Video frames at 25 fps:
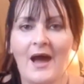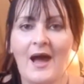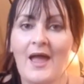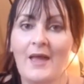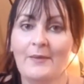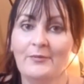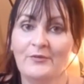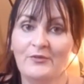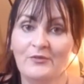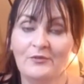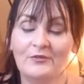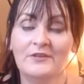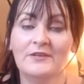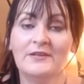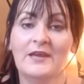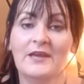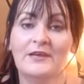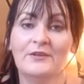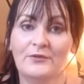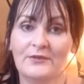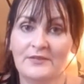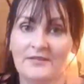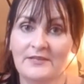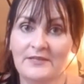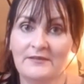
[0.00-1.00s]
I absolutely
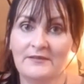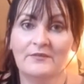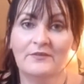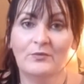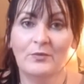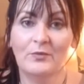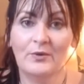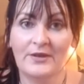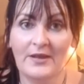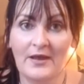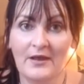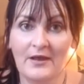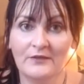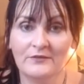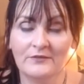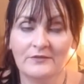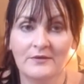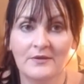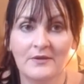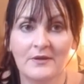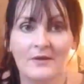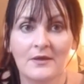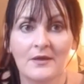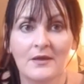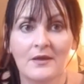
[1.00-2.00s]
cannot leave this one
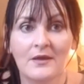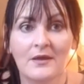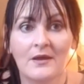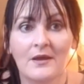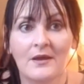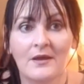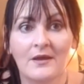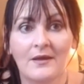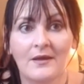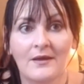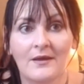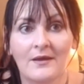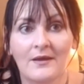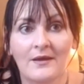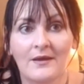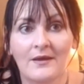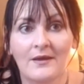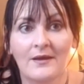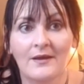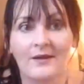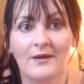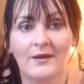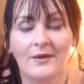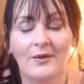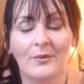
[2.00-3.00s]
out
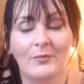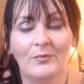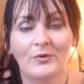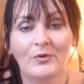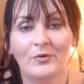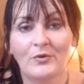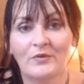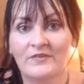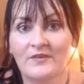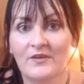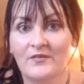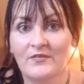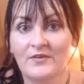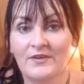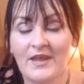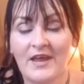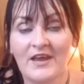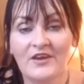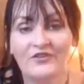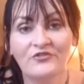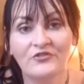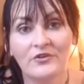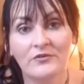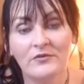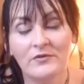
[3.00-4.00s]
because
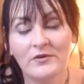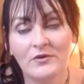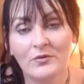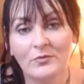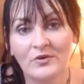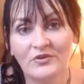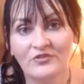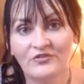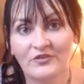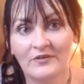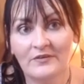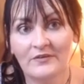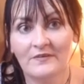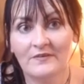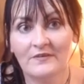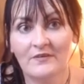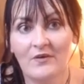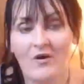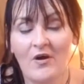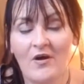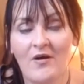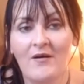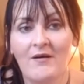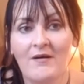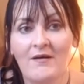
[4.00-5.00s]
divinationary
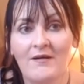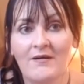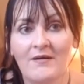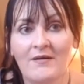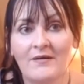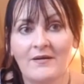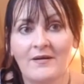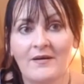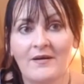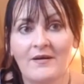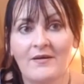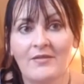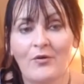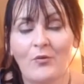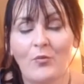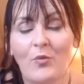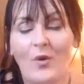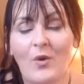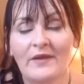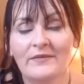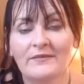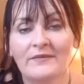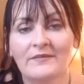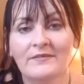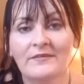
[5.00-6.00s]
witches are
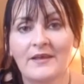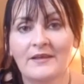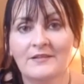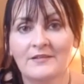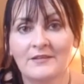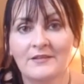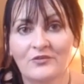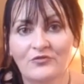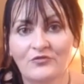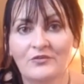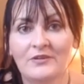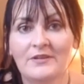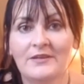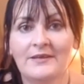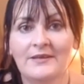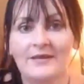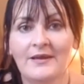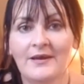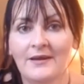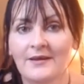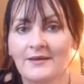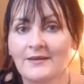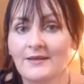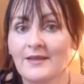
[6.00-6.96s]
the ones that literally